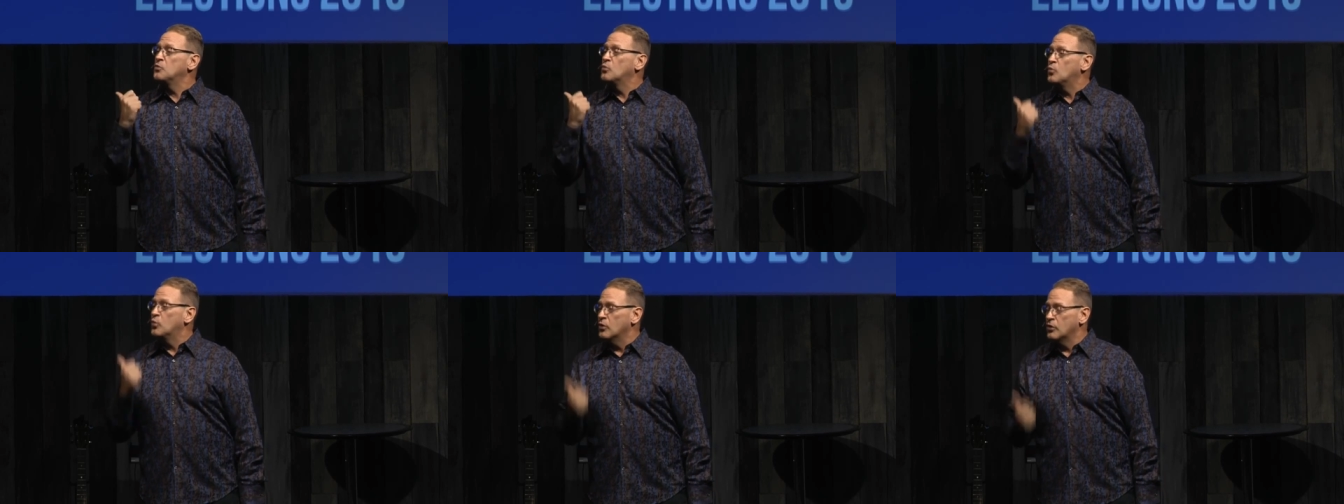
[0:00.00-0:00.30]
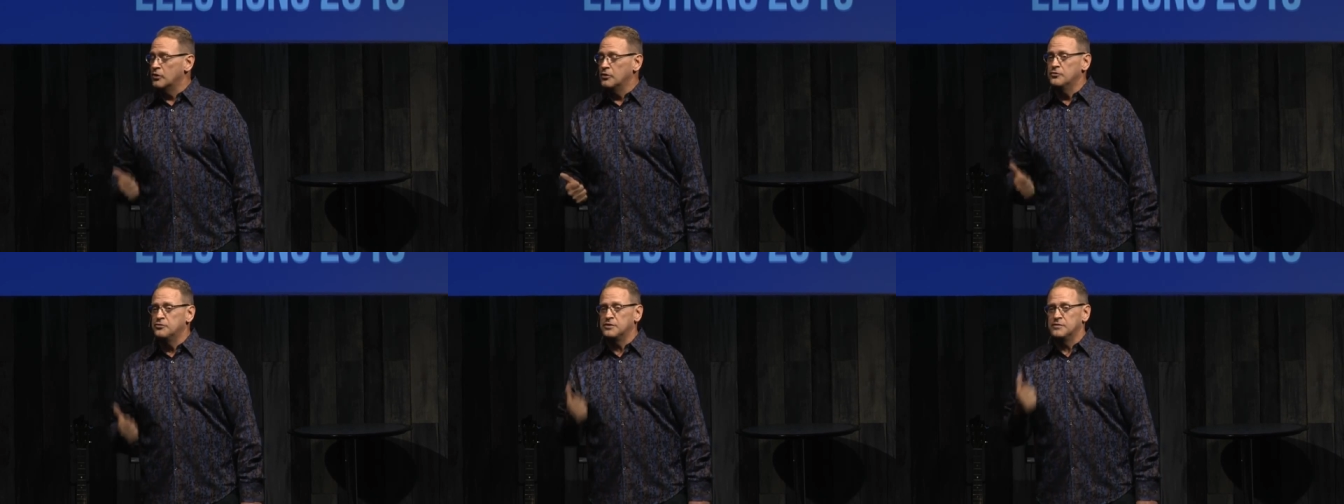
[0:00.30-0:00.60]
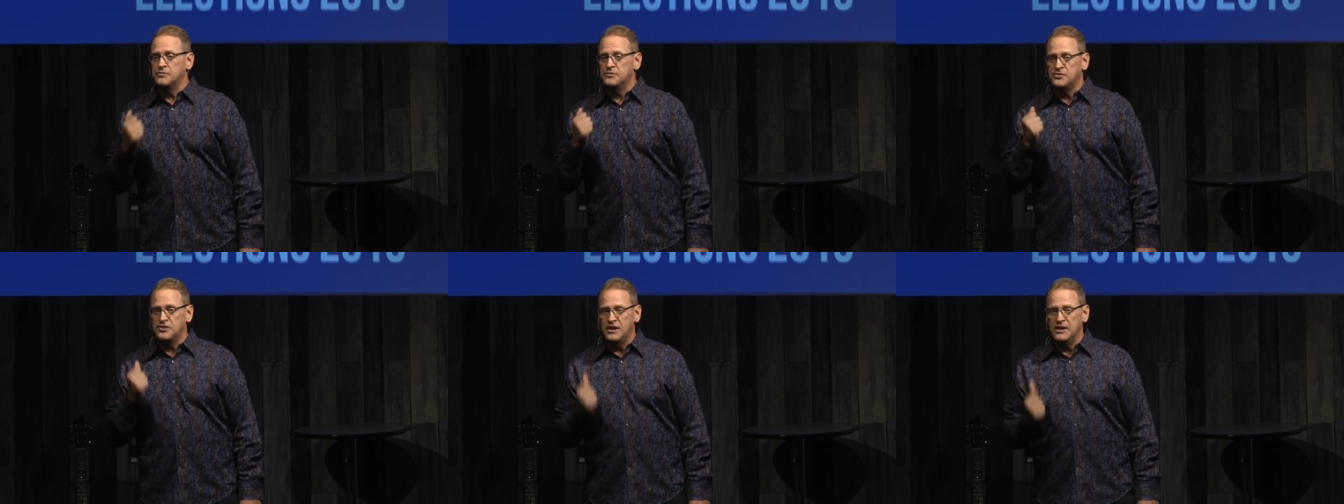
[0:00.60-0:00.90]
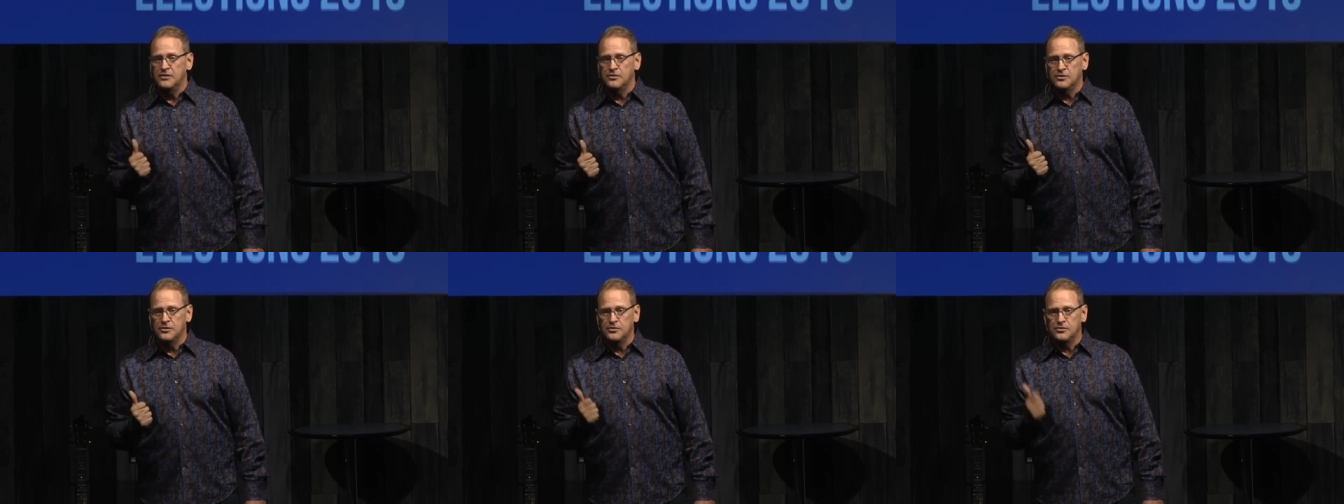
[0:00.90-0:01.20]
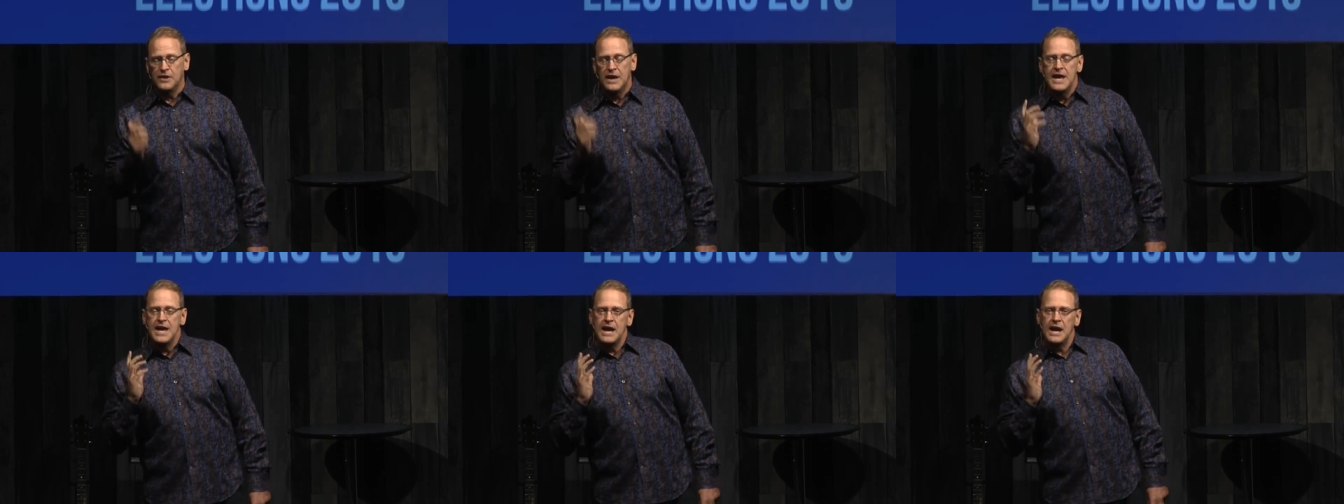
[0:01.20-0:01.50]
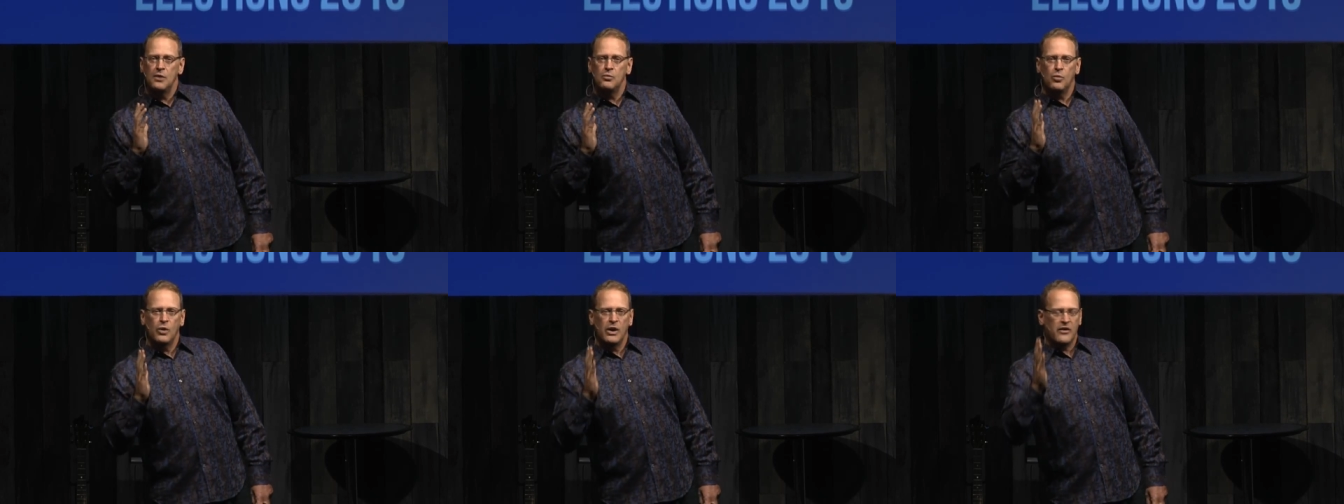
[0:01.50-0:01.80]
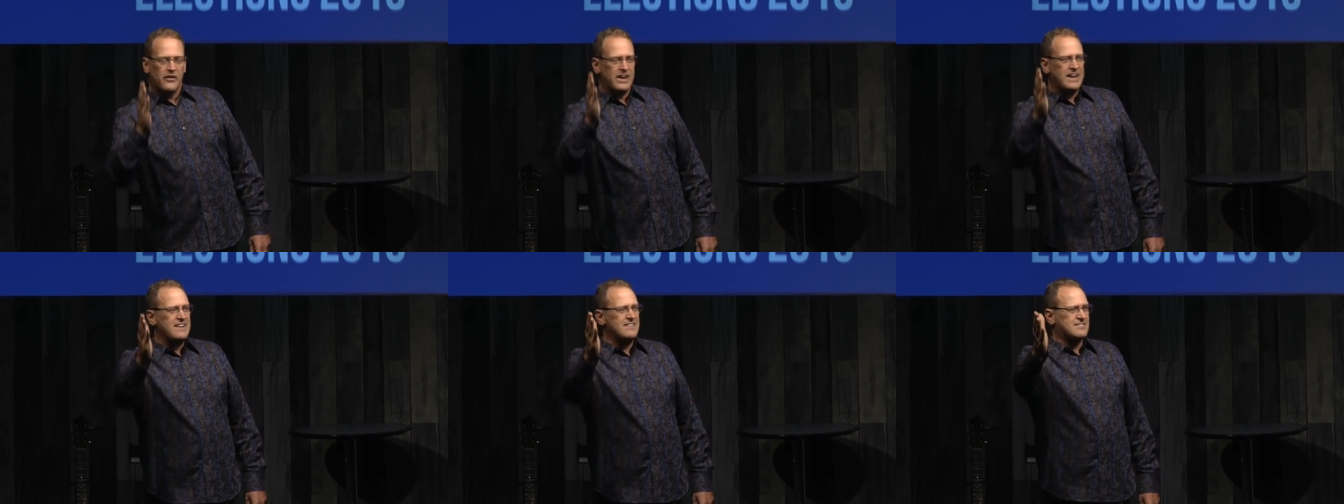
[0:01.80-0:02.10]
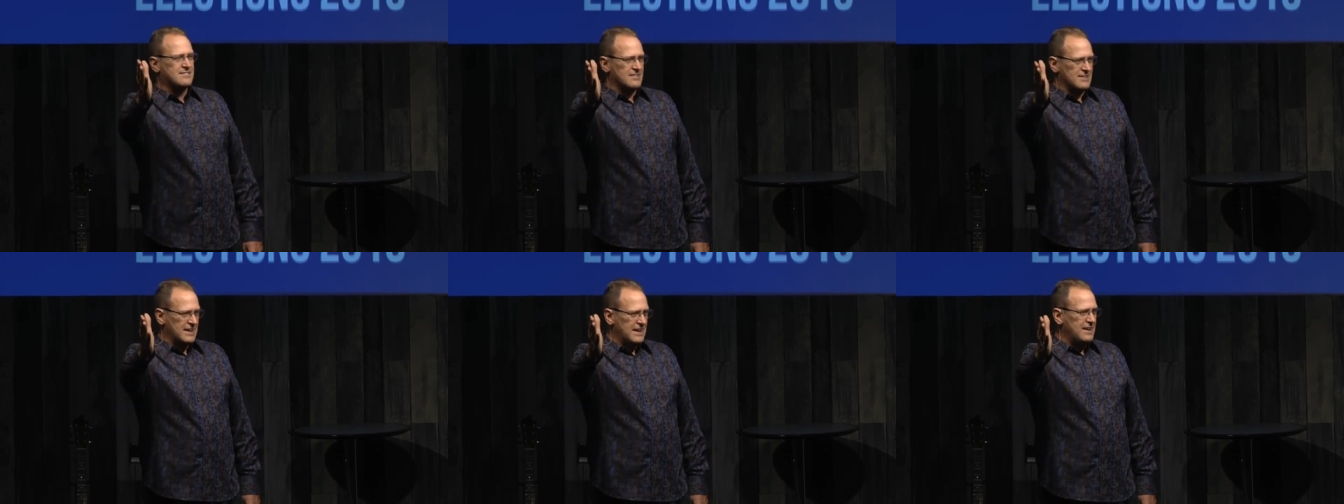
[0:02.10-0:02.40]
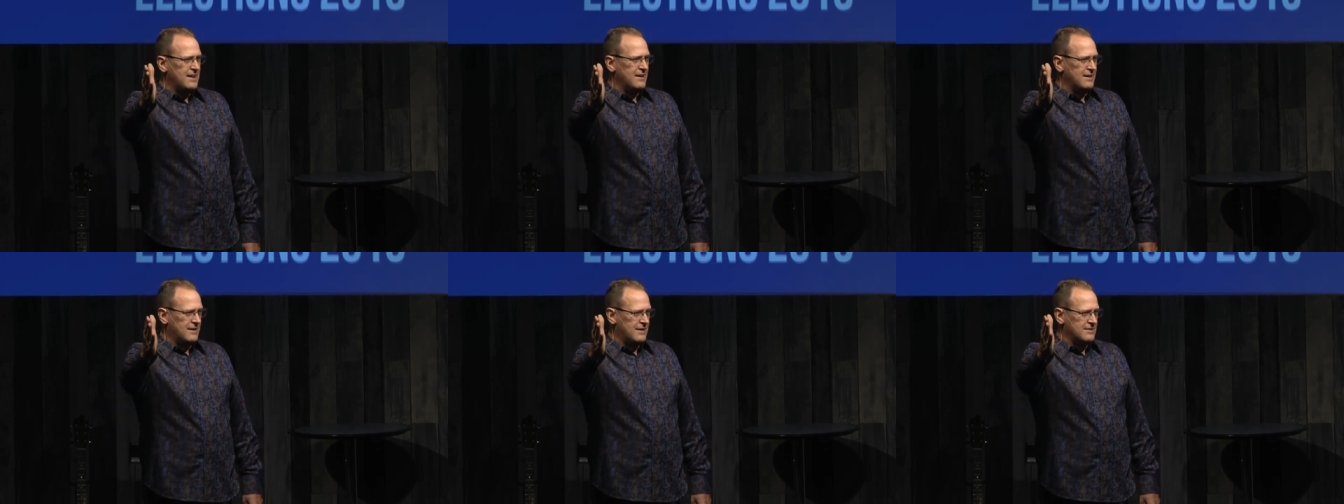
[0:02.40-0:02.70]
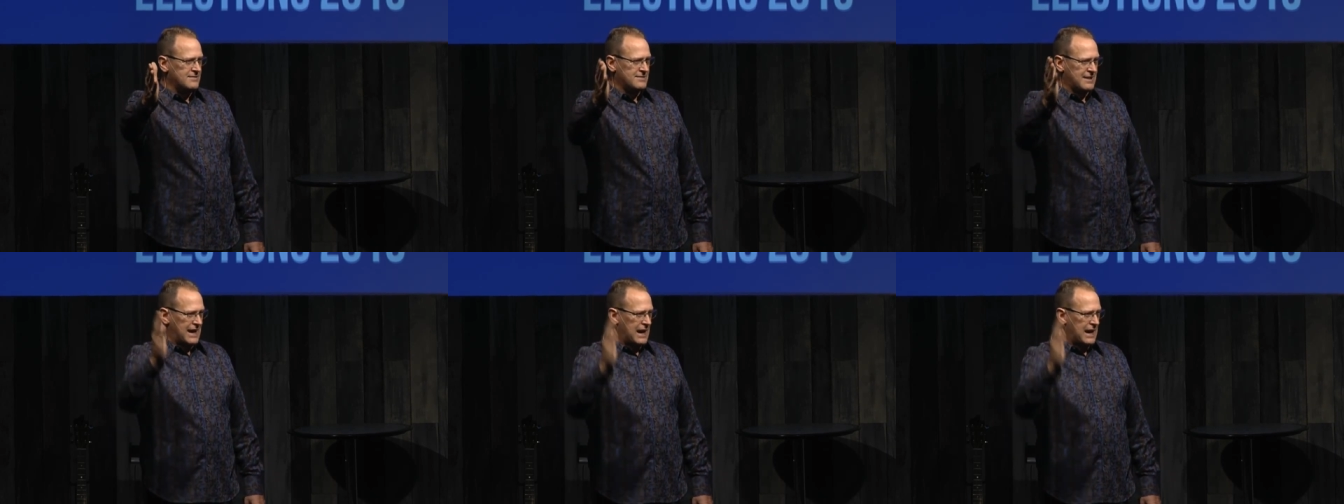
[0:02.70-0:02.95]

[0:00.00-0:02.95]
words of Jesus and where he's leading us?